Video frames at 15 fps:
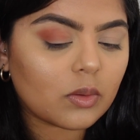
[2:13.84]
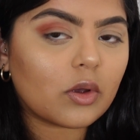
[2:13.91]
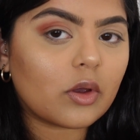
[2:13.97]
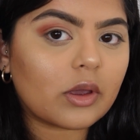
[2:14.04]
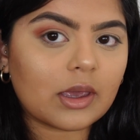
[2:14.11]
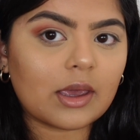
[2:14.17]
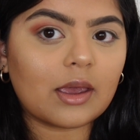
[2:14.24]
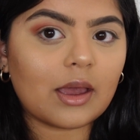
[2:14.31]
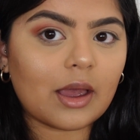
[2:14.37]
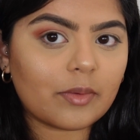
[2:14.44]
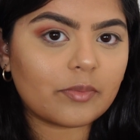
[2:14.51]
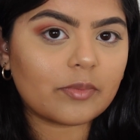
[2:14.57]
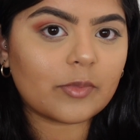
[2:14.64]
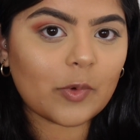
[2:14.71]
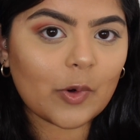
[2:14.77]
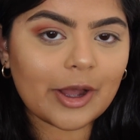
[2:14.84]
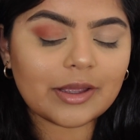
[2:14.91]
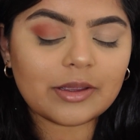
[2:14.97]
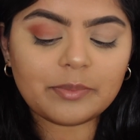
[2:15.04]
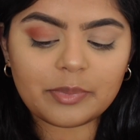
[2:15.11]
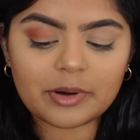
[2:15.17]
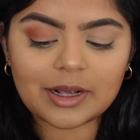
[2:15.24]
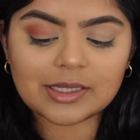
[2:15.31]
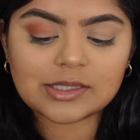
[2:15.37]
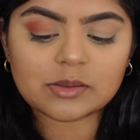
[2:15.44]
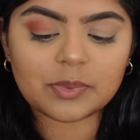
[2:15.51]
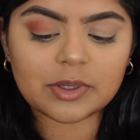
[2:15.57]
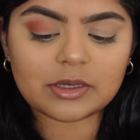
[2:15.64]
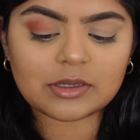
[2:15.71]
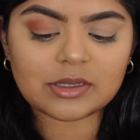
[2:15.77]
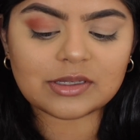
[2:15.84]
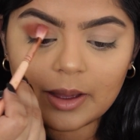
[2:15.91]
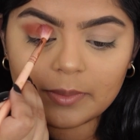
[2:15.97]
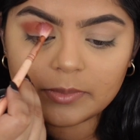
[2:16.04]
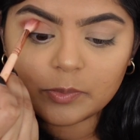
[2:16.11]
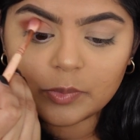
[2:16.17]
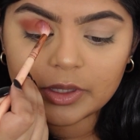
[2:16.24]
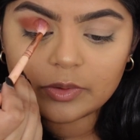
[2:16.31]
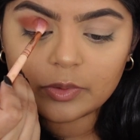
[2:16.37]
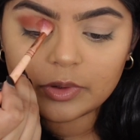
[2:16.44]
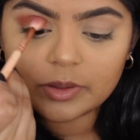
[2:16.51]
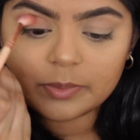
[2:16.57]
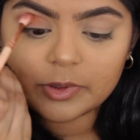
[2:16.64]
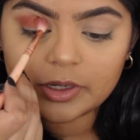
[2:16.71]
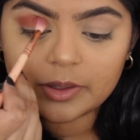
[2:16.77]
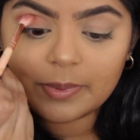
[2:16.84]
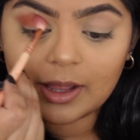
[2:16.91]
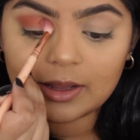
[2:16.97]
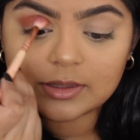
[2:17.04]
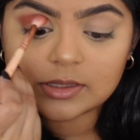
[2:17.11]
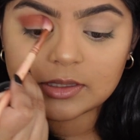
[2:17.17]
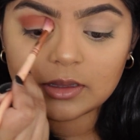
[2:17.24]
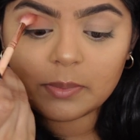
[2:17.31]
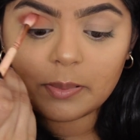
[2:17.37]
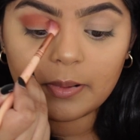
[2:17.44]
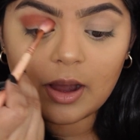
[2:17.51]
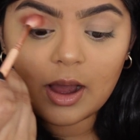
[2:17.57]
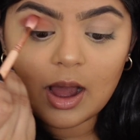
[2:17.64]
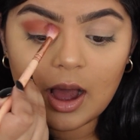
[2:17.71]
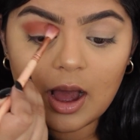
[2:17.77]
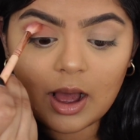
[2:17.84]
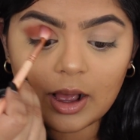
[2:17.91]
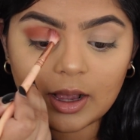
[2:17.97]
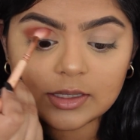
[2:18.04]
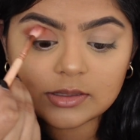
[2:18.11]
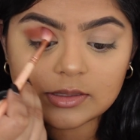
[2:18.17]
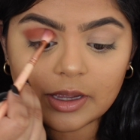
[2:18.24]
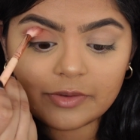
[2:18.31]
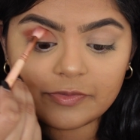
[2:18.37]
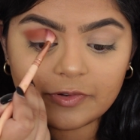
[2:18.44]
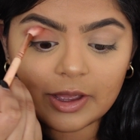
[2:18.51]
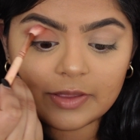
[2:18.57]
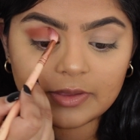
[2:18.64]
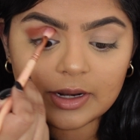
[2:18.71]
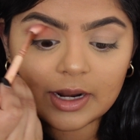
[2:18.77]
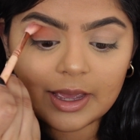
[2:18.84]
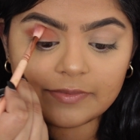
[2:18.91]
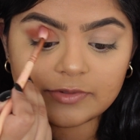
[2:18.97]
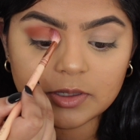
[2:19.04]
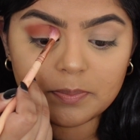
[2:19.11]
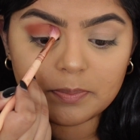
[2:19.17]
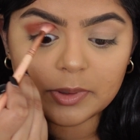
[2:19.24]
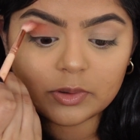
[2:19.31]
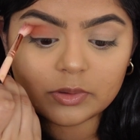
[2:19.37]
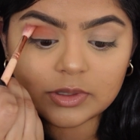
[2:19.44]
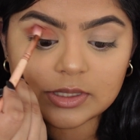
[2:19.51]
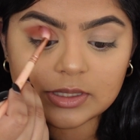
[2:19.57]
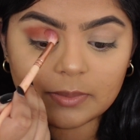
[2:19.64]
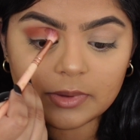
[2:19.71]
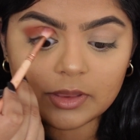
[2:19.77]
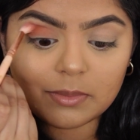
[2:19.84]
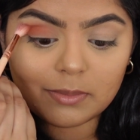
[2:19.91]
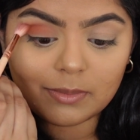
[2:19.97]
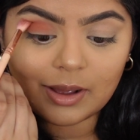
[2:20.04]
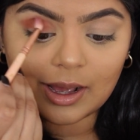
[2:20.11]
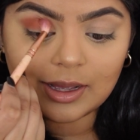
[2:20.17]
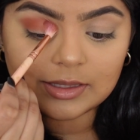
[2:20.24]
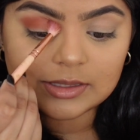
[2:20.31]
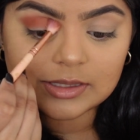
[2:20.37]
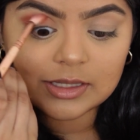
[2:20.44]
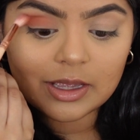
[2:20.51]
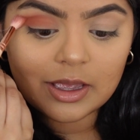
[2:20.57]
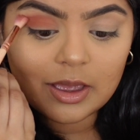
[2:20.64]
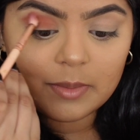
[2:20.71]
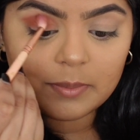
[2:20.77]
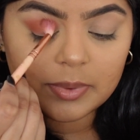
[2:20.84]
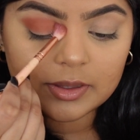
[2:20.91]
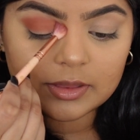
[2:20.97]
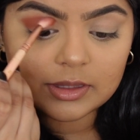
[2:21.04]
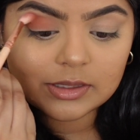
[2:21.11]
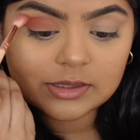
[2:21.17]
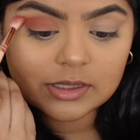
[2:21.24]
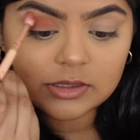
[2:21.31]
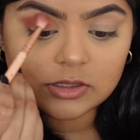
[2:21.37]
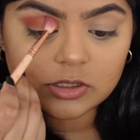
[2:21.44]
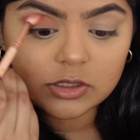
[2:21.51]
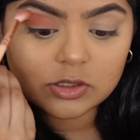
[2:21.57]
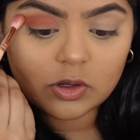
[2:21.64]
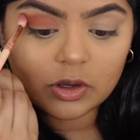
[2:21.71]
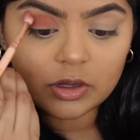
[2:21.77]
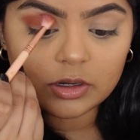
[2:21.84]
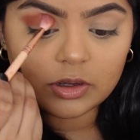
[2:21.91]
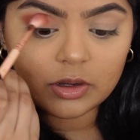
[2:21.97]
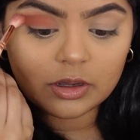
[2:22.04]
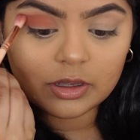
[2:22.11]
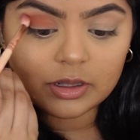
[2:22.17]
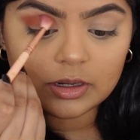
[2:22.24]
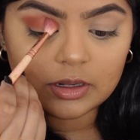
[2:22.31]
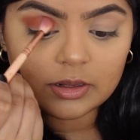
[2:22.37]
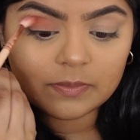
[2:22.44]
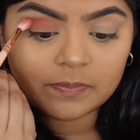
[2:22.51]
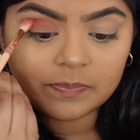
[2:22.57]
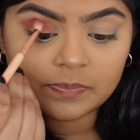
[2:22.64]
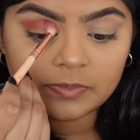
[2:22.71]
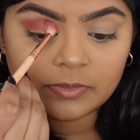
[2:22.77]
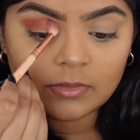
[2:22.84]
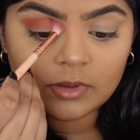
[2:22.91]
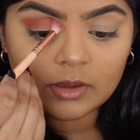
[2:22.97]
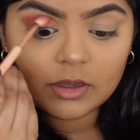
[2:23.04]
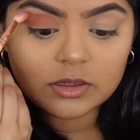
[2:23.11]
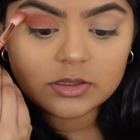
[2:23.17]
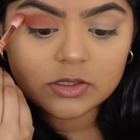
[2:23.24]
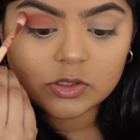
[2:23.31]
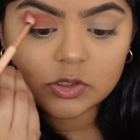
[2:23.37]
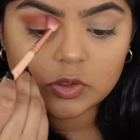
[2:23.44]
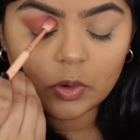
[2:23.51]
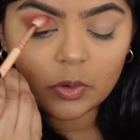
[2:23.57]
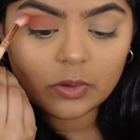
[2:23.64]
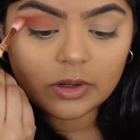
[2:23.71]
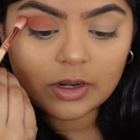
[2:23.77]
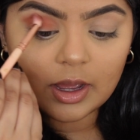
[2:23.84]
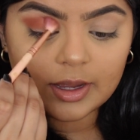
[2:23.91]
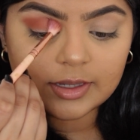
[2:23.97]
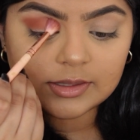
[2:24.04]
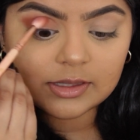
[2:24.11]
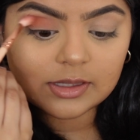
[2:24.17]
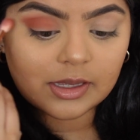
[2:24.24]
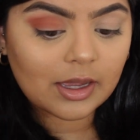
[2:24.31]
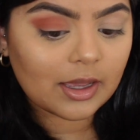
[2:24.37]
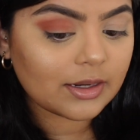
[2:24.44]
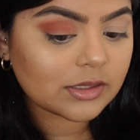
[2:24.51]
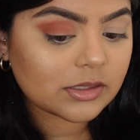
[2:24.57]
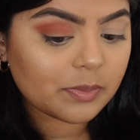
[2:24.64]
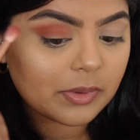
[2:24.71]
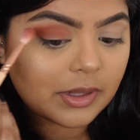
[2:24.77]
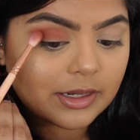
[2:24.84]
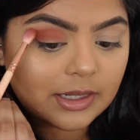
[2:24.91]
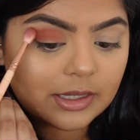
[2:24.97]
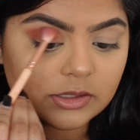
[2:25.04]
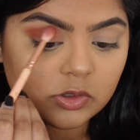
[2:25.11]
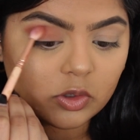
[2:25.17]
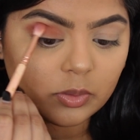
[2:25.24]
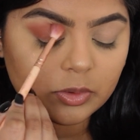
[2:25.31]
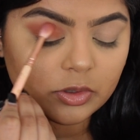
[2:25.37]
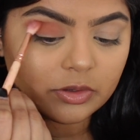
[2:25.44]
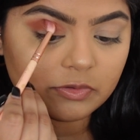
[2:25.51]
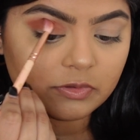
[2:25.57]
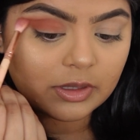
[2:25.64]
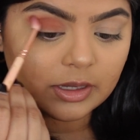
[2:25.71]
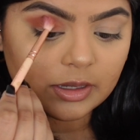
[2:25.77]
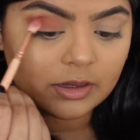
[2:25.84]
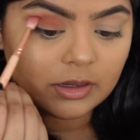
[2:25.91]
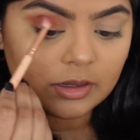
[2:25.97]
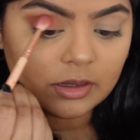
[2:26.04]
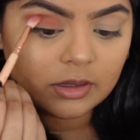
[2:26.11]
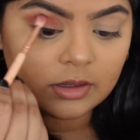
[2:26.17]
Okay, I'm quite impressed because with Huda Beauty palettes in the past, I find that I have to build some of the mattes, but this has just gone on so nicely and it's blending so beautifully.